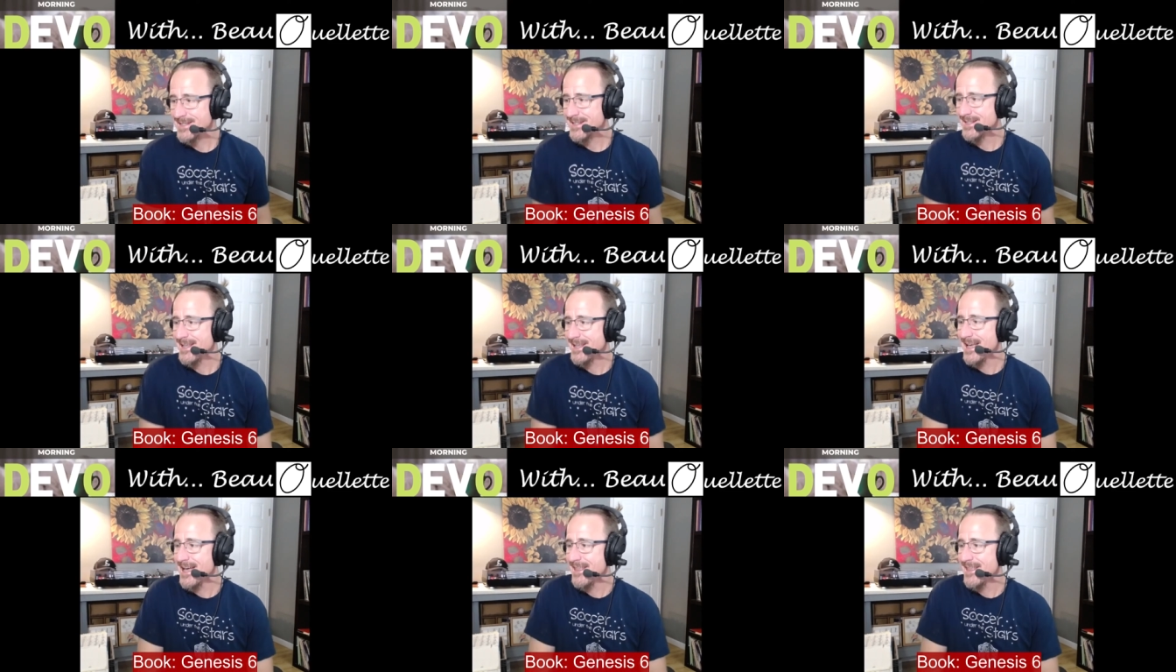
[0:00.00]

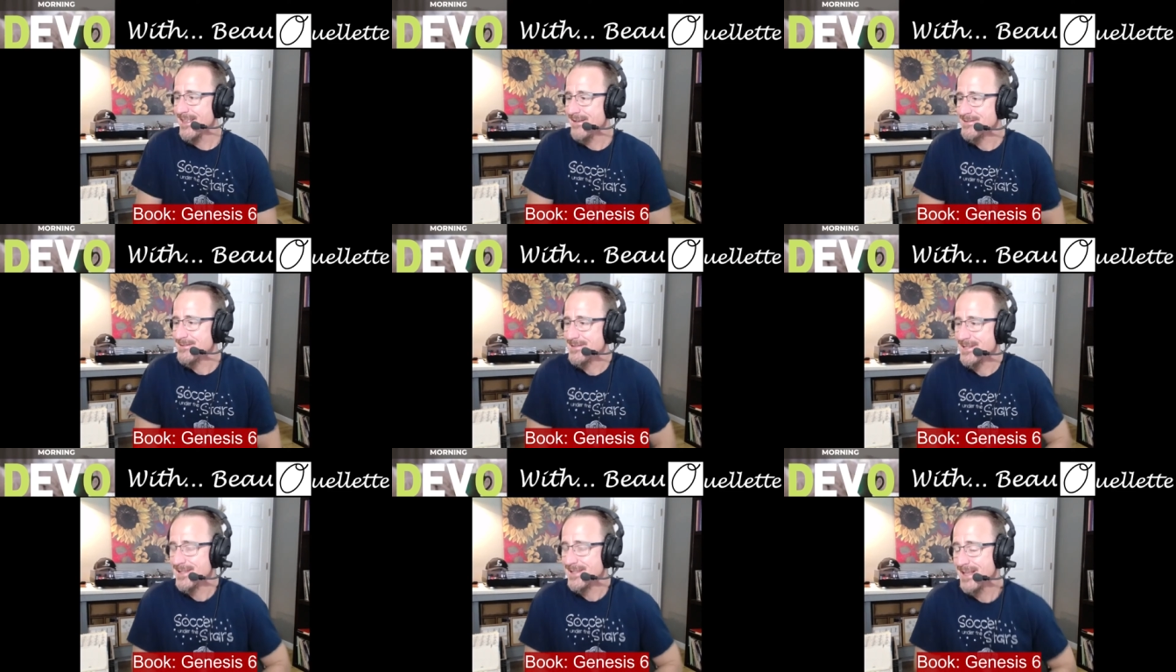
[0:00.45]
Yeah,
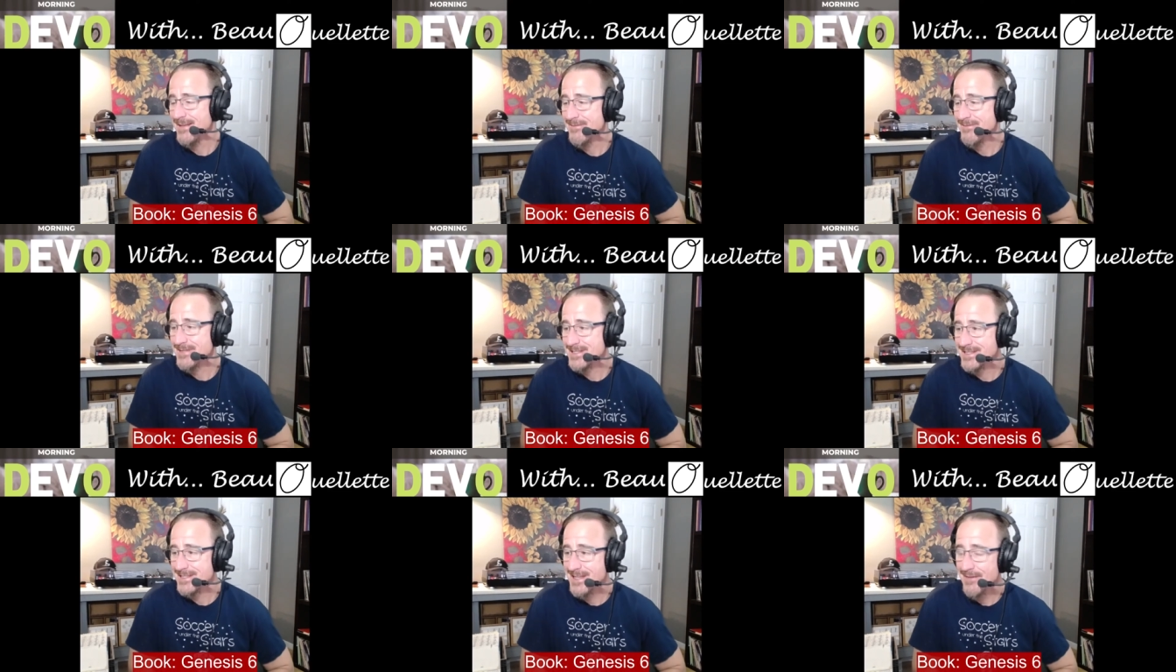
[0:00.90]
that's that
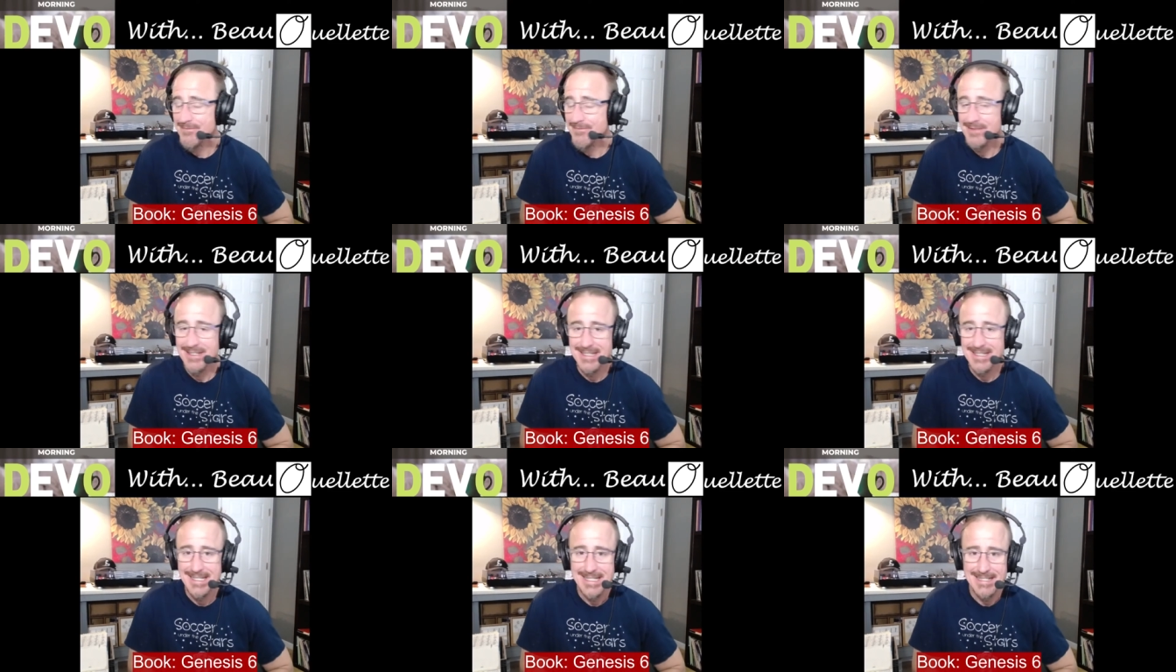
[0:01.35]
was
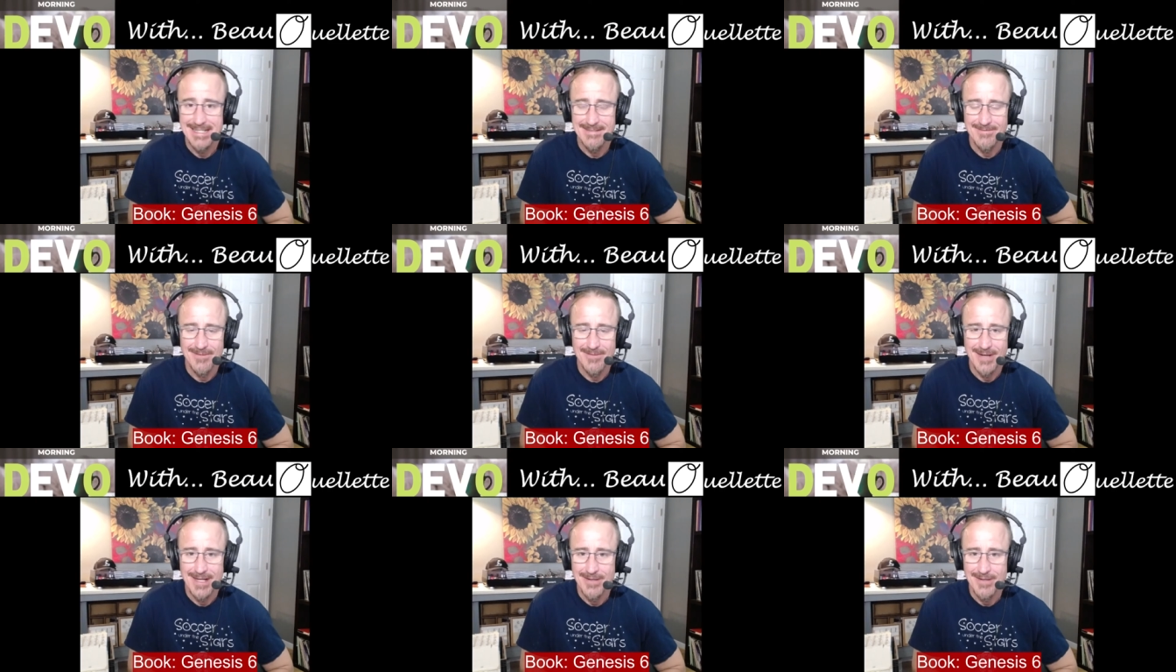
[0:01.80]
definitely neat,
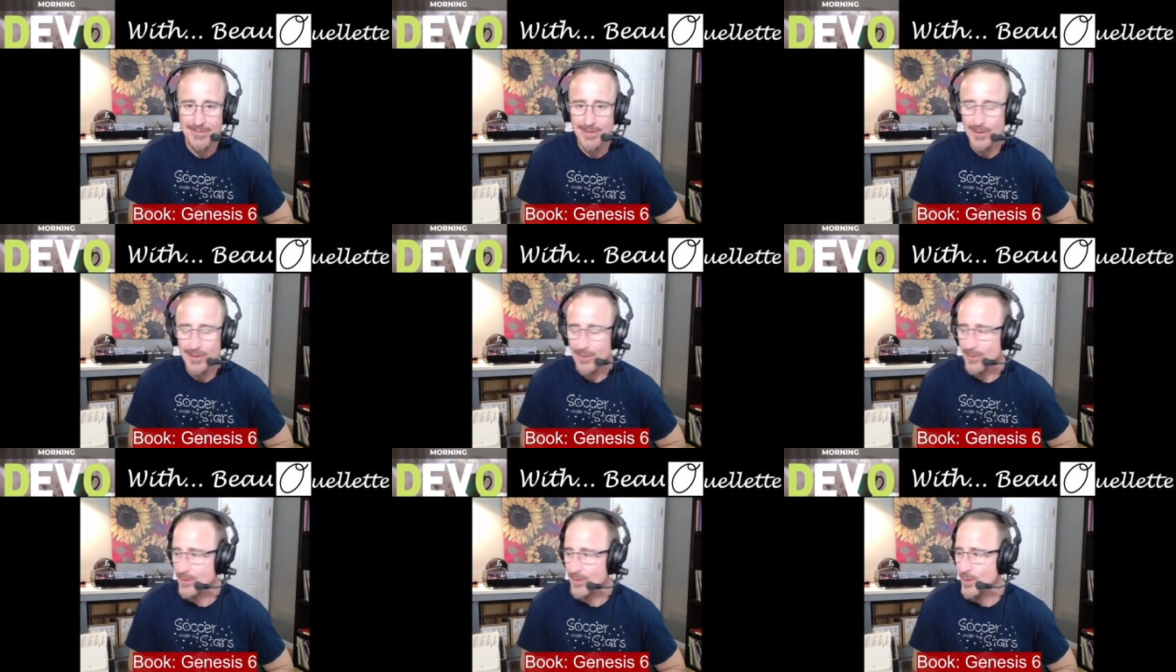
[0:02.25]
right? A
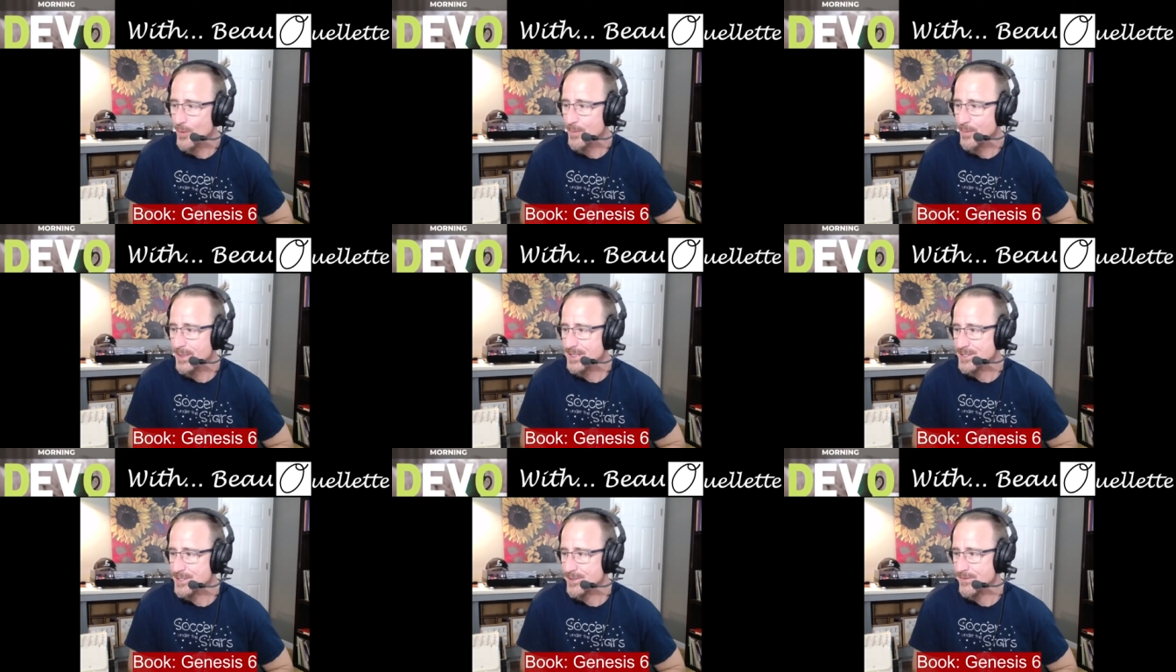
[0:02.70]
real cool
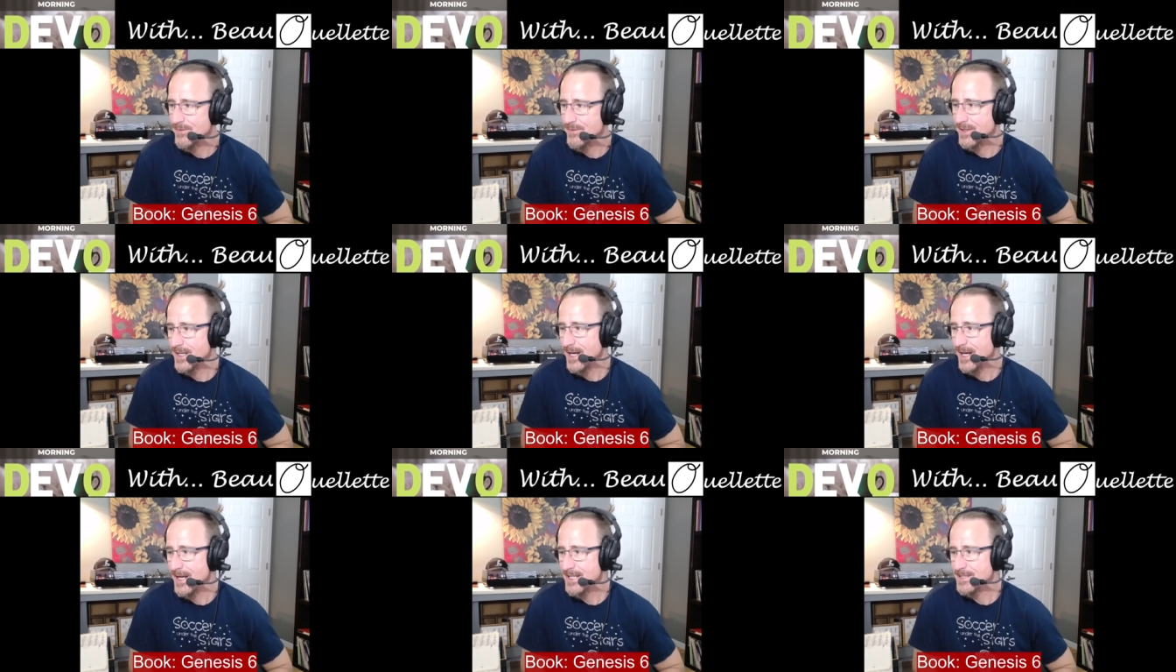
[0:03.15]
picture of the
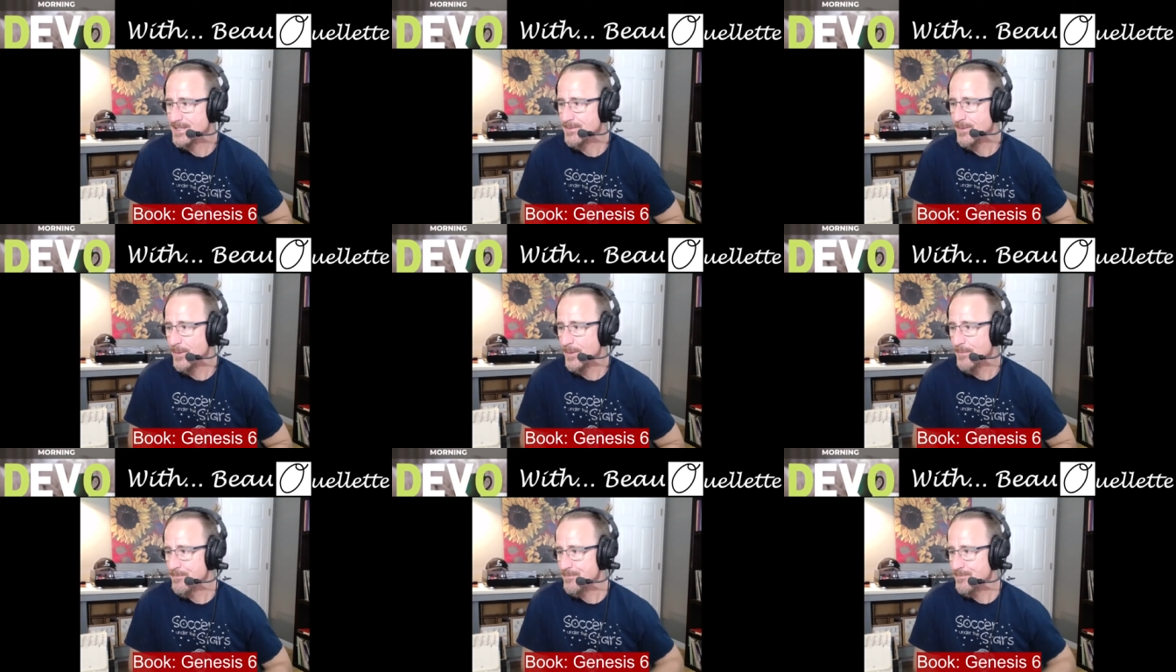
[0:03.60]

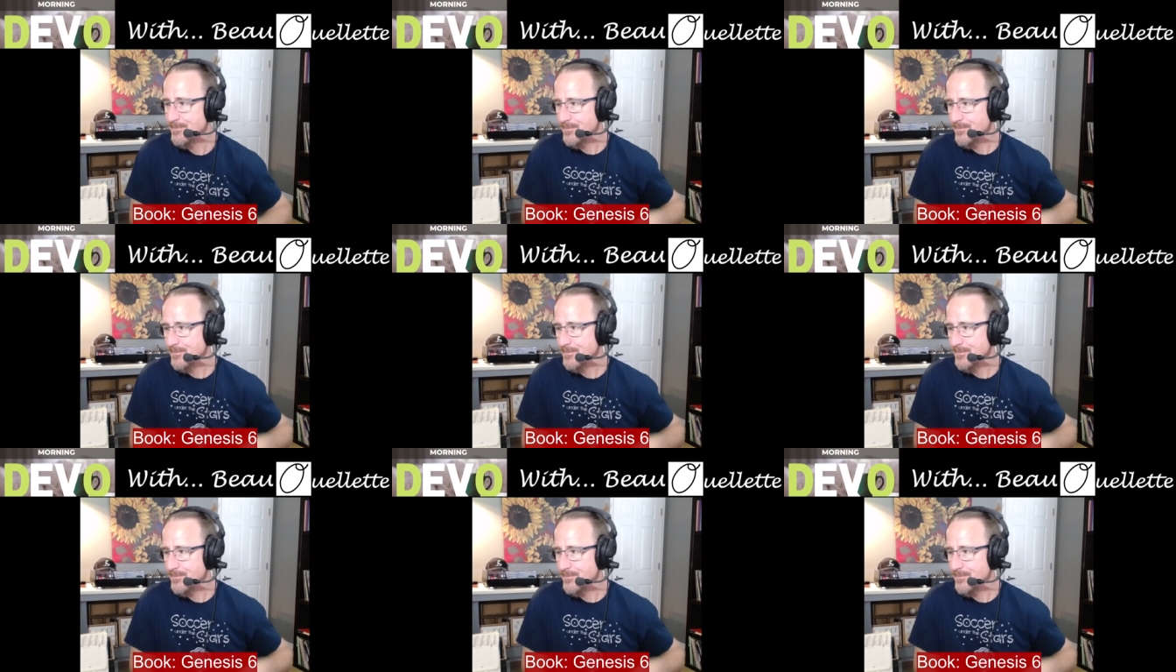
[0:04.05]
gospel.